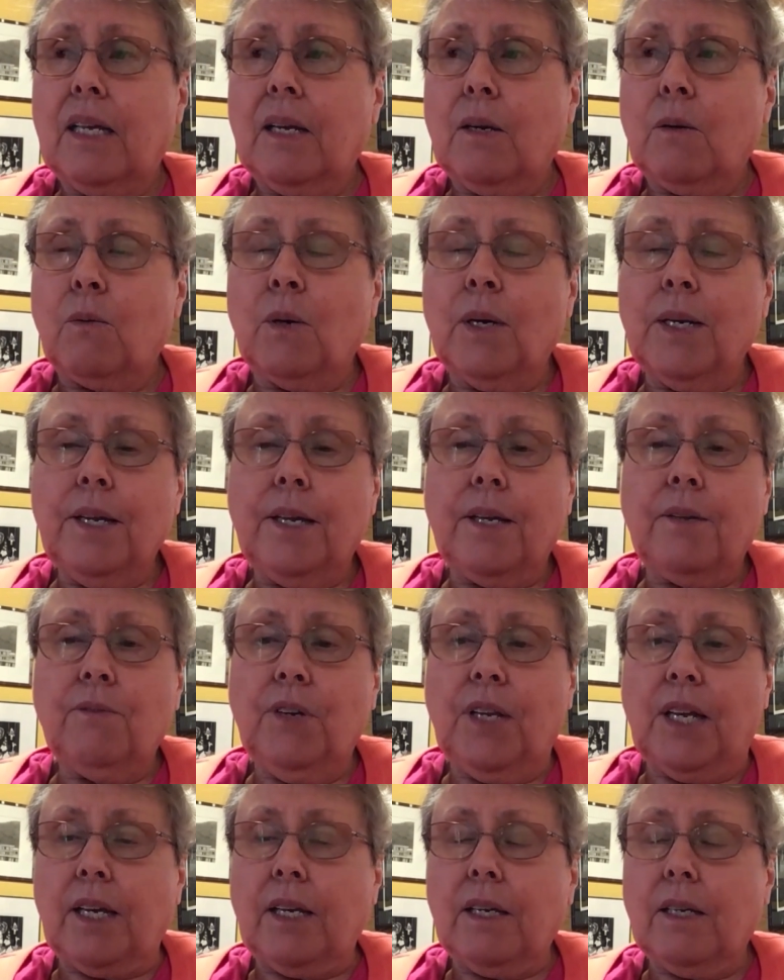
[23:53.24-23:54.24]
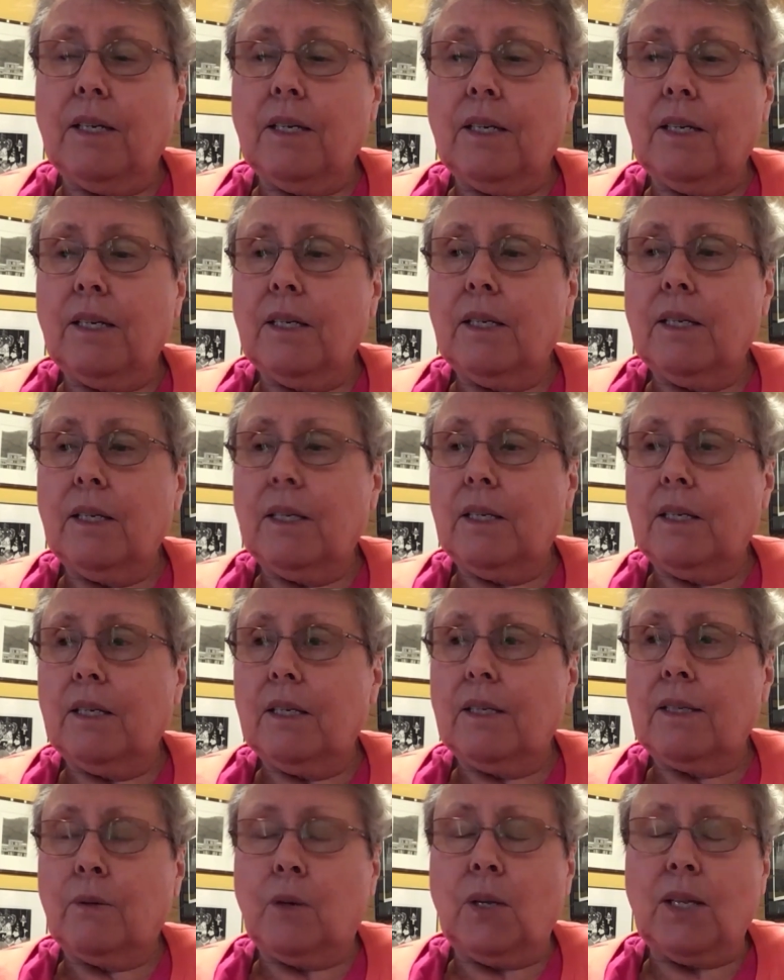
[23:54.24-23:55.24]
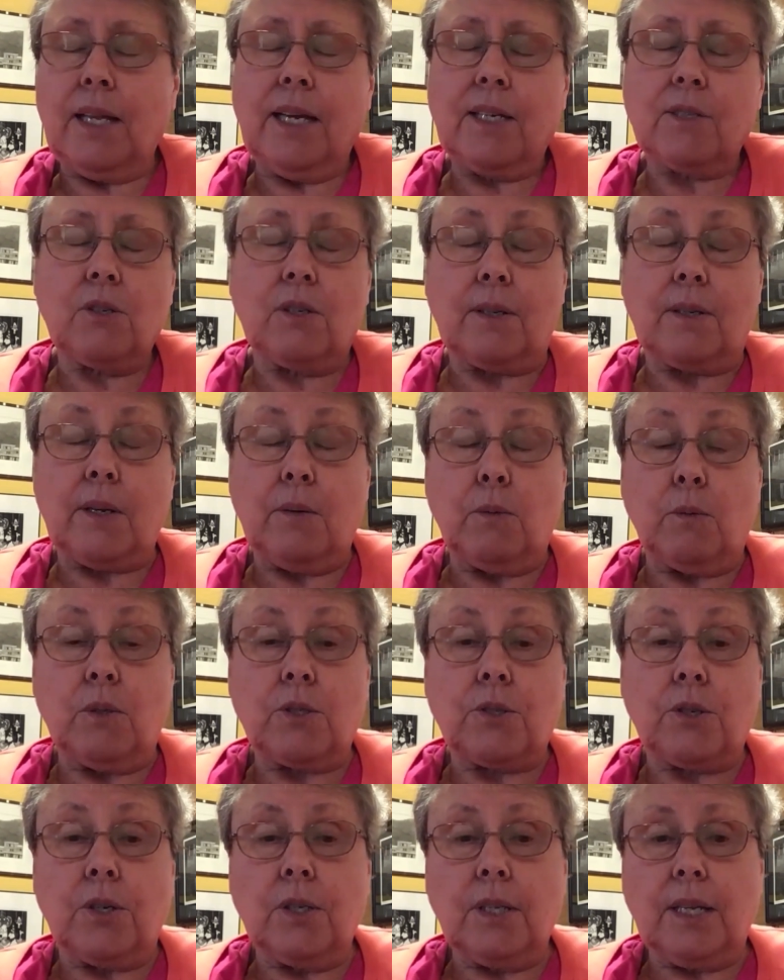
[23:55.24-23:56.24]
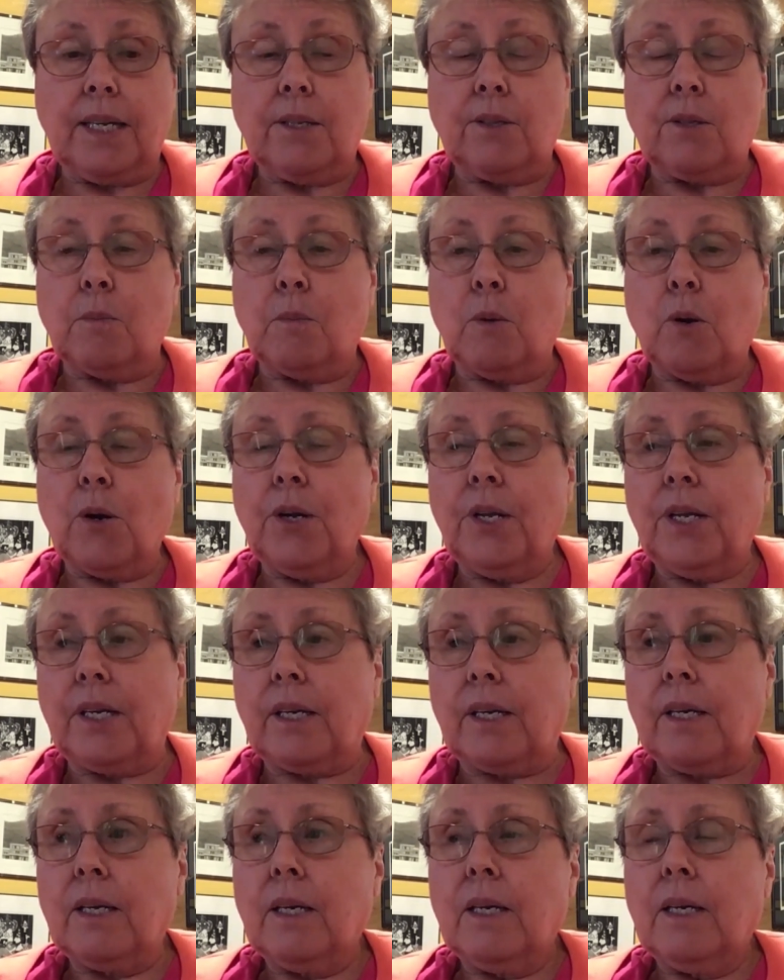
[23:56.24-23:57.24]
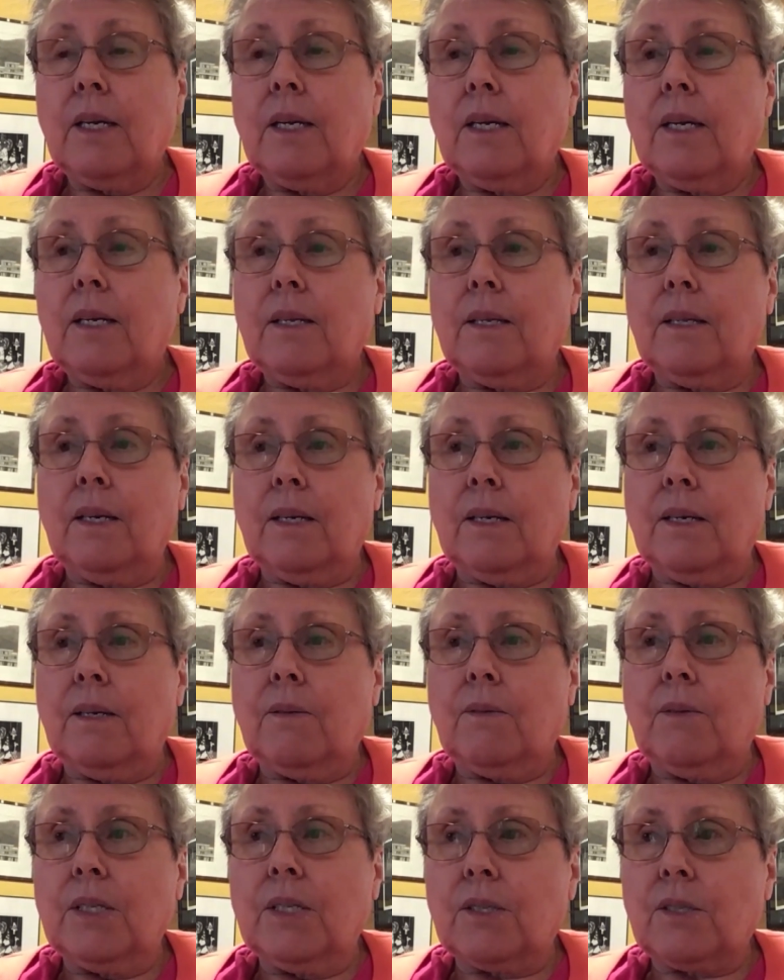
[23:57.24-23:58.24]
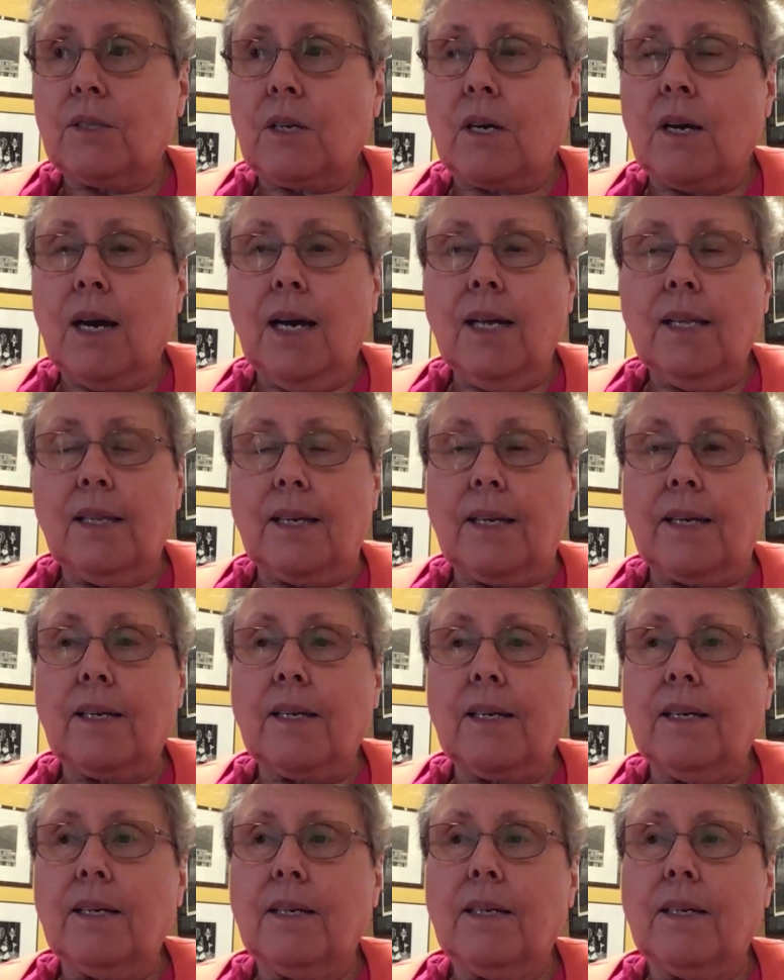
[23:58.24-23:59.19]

one evening, well, actually, it was early in the morning, this colleague